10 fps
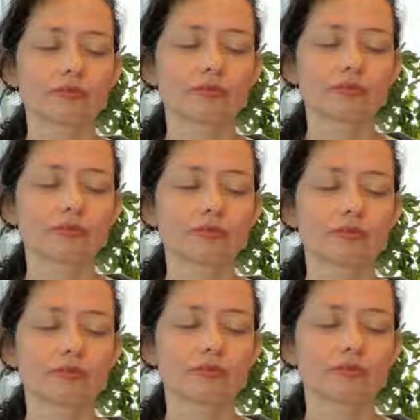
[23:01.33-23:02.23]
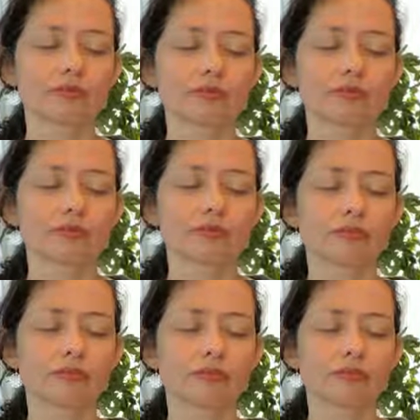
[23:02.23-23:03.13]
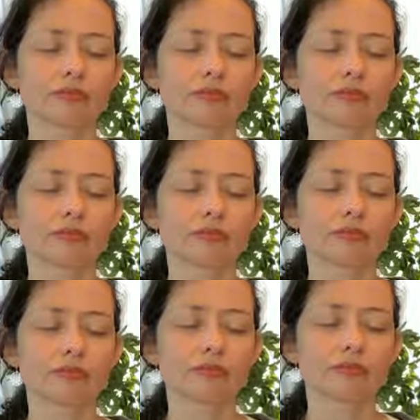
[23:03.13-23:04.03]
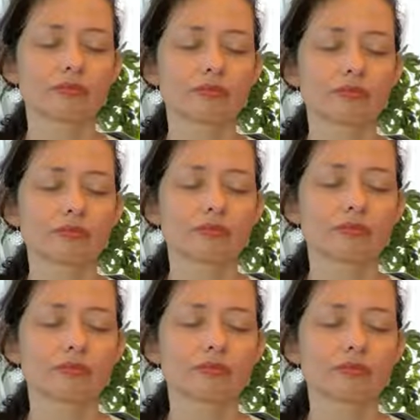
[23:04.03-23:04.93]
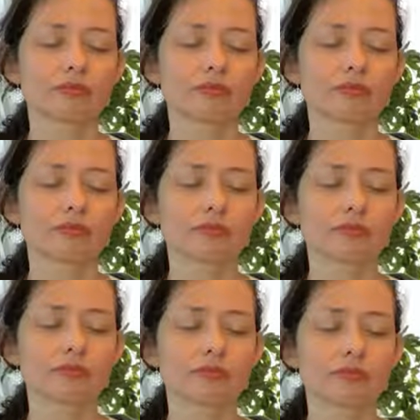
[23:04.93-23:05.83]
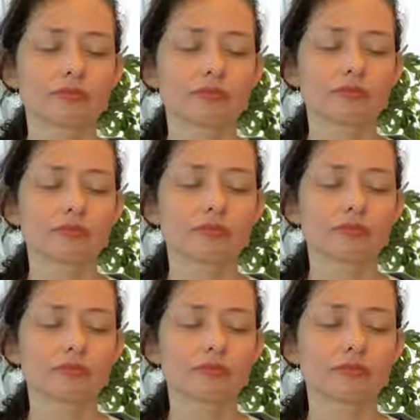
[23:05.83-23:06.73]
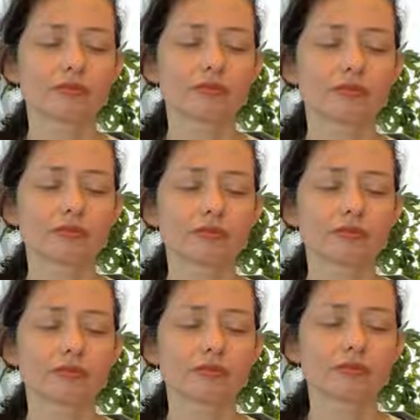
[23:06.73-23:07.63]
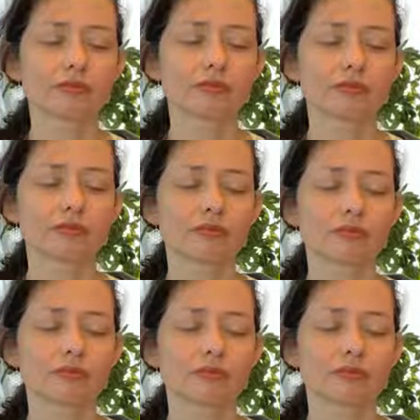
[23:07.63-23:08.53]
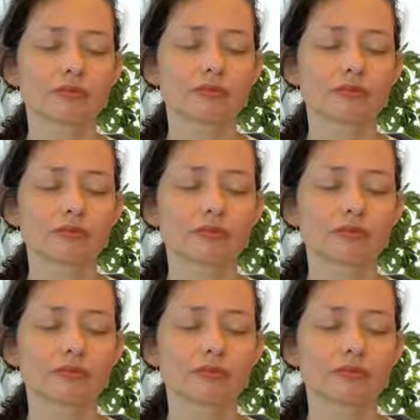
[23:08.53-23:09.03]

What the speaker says: (no one is talking)